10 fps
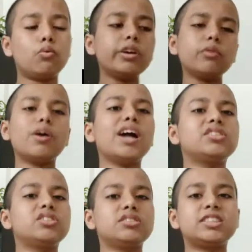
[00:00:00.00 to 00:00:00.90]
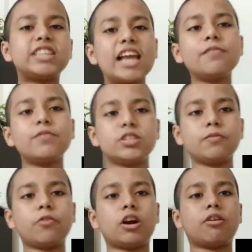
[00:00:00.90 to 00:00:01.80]
we watch
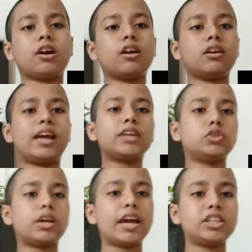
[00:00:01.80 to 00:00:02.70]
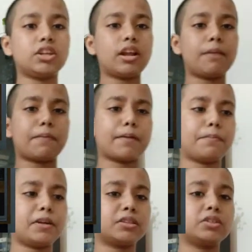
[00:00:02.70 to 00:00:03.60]
television for our educational
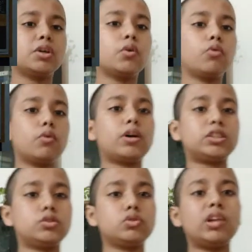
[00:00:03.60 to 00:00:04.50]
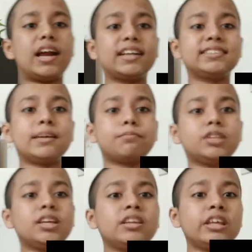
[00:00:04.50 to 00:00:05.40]
purpose, we watch to learn
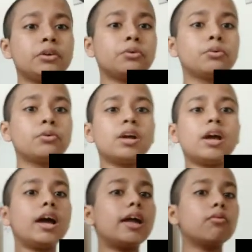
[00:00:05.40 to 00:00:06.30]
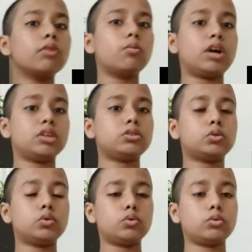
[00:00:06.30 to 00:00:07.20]
something new, and we
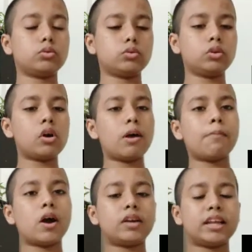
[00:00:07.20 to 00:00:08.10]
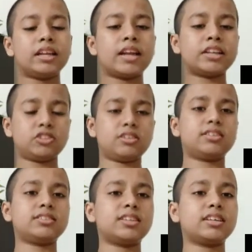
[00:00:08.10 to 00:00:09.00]
watch to know about any natural
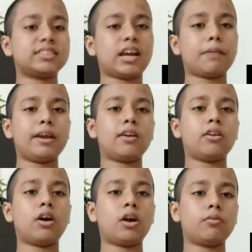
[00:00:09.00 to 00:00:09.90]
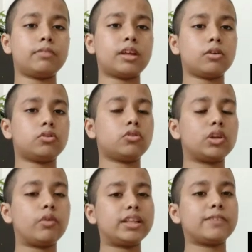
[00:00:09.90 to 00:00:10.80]
disasters coming or not through
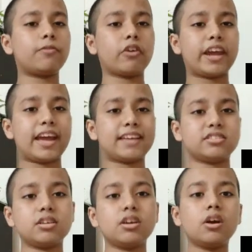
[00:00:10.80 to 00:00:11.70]
the weather forecast.